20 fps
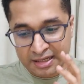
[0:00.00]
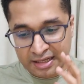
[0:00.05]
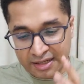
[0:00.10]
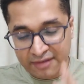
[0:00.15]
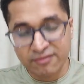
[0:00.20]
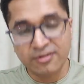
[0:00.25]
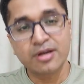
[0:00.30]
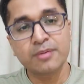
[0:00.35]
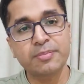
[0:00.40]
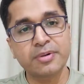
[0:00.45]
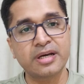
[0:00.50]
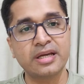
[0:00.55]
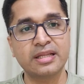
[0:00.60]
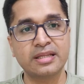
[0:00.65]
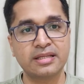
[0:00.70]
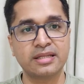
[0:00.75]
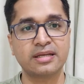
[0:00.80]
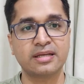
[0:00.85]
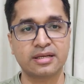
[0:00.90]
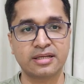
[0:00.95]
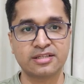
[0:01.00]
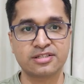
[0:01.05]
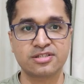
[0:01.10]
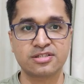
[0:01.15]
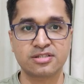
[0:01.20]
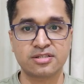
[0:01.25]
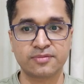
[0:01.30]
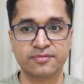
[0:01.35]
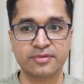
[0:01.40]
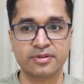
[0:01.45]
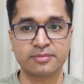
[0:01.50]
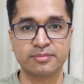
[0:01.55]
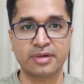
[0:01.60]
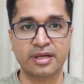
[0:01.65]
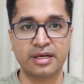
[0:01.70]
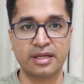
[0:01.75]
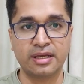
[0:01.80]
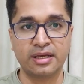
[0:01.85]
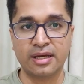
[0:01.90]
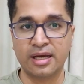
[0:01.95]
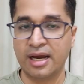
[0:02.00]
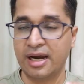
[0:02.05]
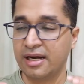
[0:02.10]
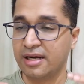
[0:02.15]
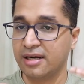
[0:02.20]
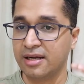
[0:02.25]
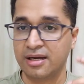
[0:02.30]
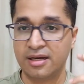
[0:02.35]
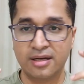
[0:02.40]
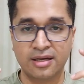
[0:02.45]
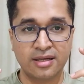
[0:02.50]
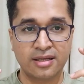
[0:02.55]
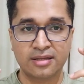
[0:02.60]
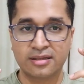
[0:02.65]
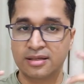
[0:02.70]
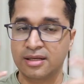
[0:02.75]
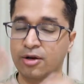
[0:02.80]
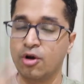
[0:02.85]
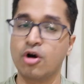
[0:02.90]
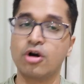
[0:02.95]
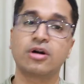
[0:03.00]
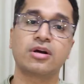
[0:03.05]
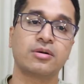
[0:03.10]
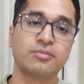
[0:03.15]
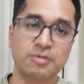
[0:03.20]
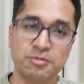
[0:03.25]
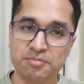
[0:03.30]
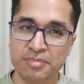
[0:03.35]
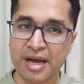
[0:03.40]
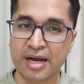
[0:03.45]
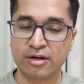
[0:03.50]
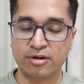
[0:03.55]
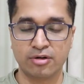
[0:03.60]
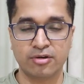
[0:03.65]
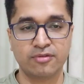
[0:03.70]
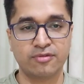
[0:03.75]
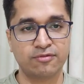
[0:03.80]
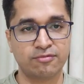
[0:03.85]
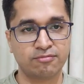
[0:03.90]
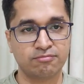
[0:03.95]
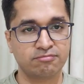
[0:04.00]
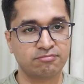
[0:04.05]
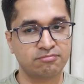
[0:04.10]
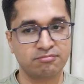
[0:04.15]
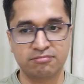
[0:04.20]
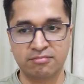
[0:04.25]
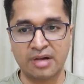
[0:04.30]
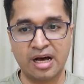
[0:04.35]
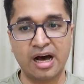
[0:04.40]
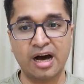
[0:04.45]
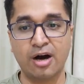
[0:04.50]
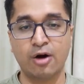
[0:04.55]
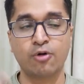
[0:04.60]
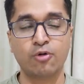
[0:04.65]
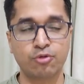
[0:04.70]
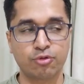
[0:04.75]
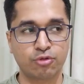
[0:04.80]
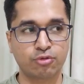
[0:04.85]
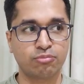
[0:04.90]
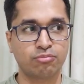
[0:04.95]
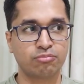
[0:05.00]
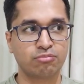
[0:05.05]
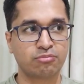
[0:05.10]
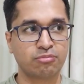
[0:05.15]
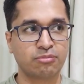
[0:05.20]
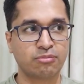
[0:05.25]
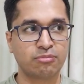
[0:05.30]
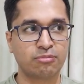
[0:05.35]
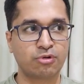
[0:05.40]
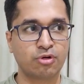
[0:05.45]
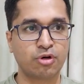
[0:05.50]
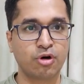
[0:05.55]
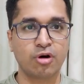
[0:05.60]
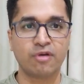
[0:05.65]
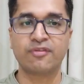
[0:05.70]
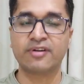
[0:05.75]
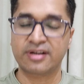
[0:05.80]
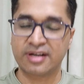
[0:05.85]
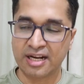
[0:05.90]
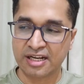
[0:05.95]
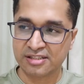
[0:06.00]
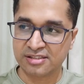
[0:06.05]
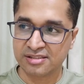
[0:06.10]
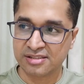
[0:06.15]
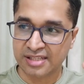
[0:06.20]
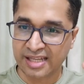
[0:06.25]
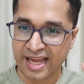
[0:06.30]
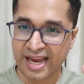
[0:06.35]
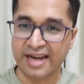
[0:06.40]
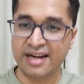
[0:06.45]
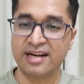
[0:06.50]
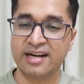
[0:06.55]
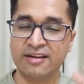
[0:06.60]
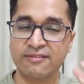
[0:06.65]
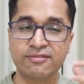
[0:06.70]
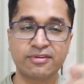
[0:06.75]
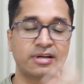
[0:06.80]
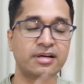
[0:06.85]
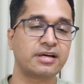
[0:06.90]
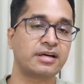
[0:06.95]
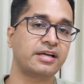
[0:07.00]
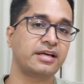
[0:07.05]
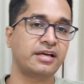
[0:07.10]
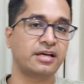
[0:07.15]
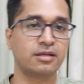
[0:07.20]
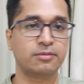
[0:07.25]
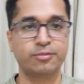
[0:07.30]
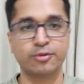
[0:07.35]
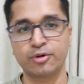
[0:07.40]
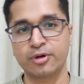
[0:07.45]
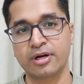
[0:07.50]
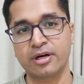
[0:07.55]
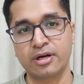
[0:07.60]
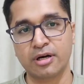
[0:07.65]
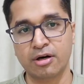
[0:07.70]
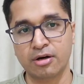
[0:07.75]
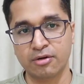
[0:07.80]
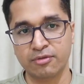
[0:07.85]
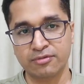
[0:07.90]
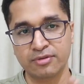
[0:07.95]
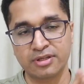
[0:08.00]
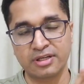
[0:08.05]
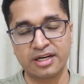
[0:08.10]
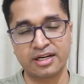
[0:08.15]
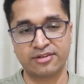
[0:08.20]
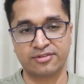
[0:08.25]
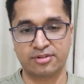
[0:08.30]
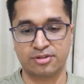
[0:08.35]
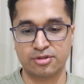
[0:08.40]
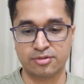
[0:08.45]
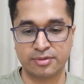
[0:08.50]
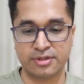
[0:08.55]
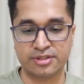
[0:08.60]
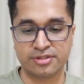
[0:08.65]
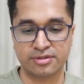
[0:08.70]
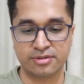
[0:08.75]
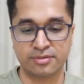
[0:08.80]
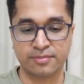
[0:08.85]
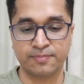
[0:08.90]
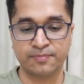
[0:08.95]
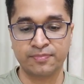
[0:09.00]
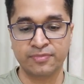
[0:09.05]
develop a healthy relationship with money, and the long-term impact of how law of attraction can definitely help you get out of the debt situation.